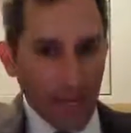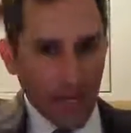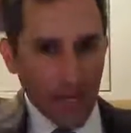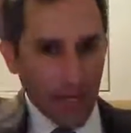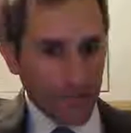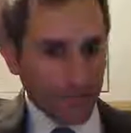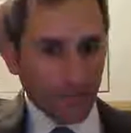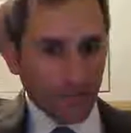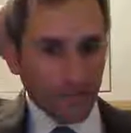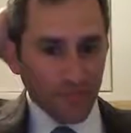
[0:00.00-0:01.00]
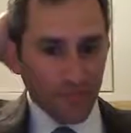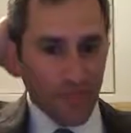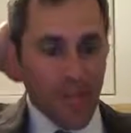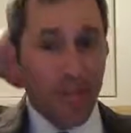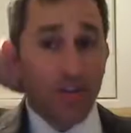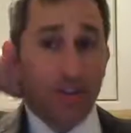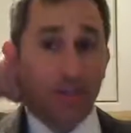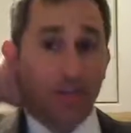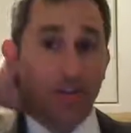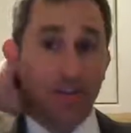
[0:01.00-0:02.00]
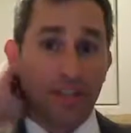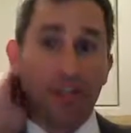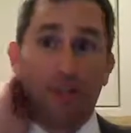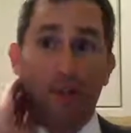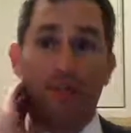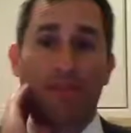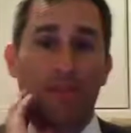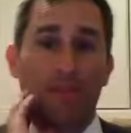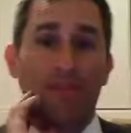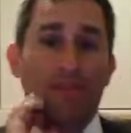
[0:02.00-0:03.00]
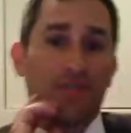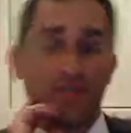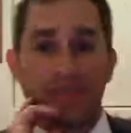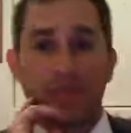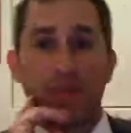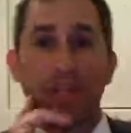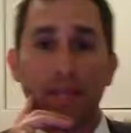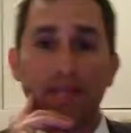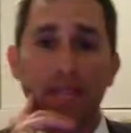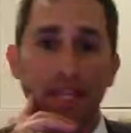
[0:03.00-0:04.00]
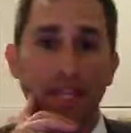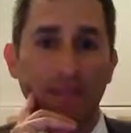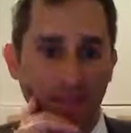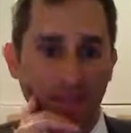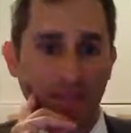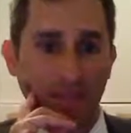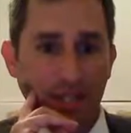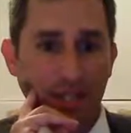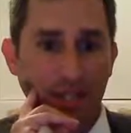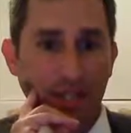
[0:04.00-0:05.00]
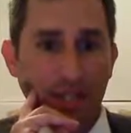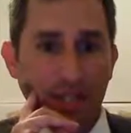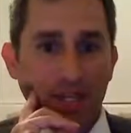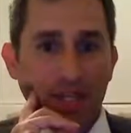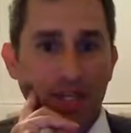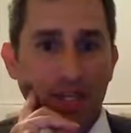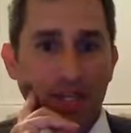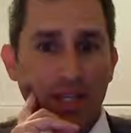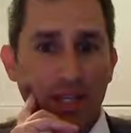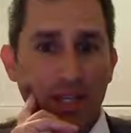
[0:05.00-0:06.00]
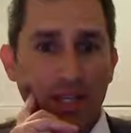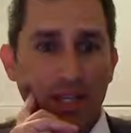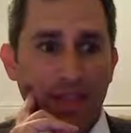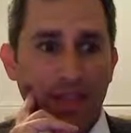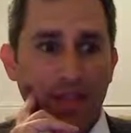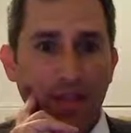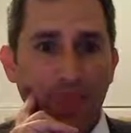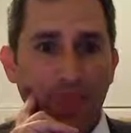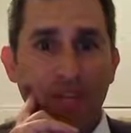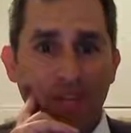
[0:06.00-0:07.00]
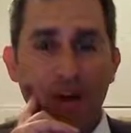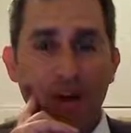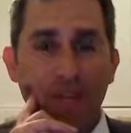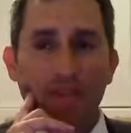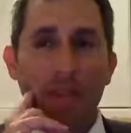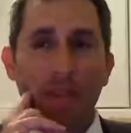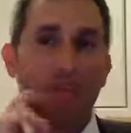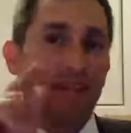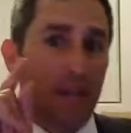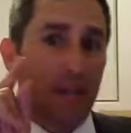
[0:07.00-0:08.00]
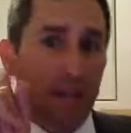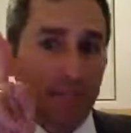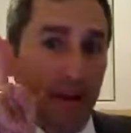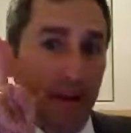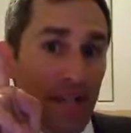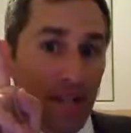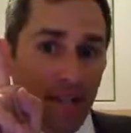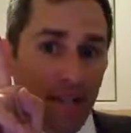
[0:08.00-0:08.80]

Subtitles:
And you can learn that there are professors that really believe in this, that there could be a zombie event, but